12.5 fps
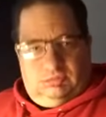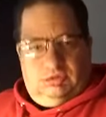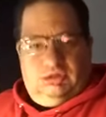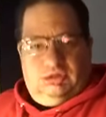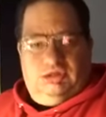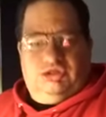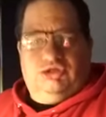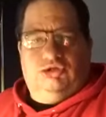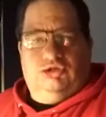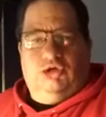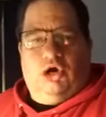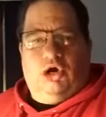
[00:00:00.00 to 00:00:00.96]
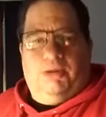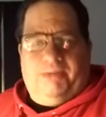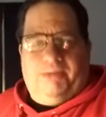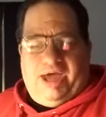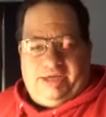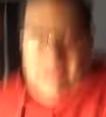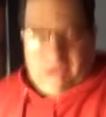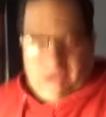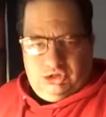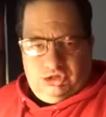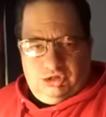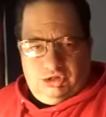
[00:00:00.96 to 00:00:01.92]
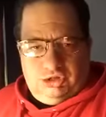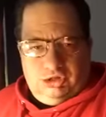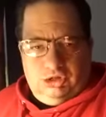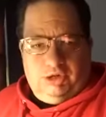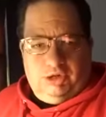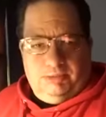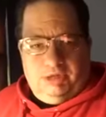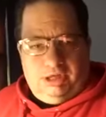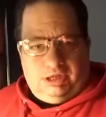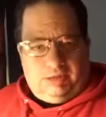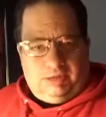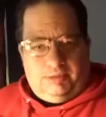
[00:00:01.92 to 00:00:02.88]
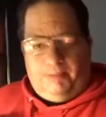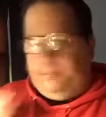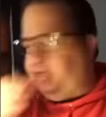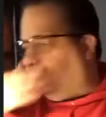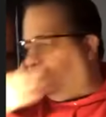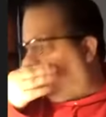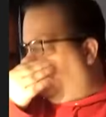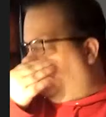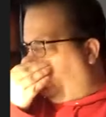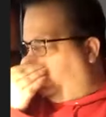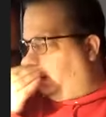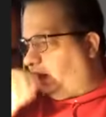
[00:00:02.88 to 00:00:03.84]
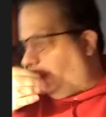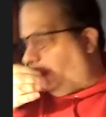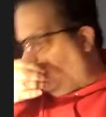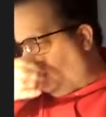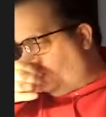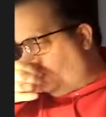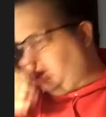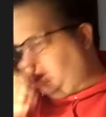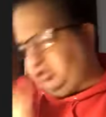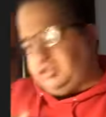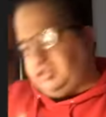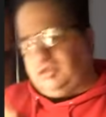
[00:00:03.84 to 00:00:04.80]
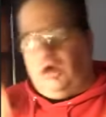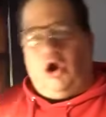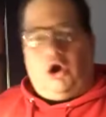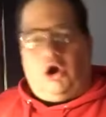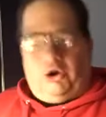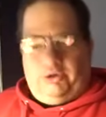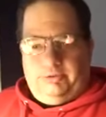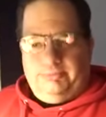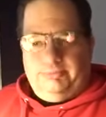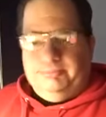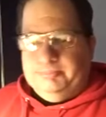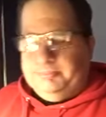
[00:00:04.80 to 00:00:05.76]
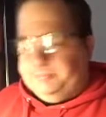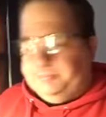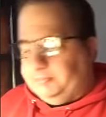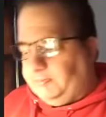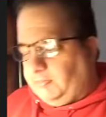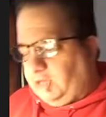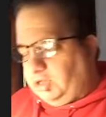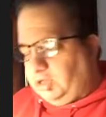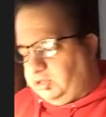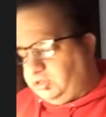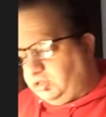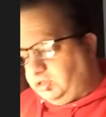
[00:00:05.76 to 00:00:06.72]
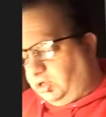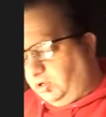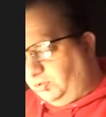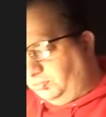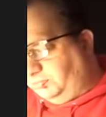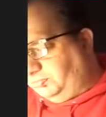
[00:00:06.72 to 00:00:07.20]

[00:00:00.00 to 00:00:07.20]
star baggage, you know what I mean, like being a star. So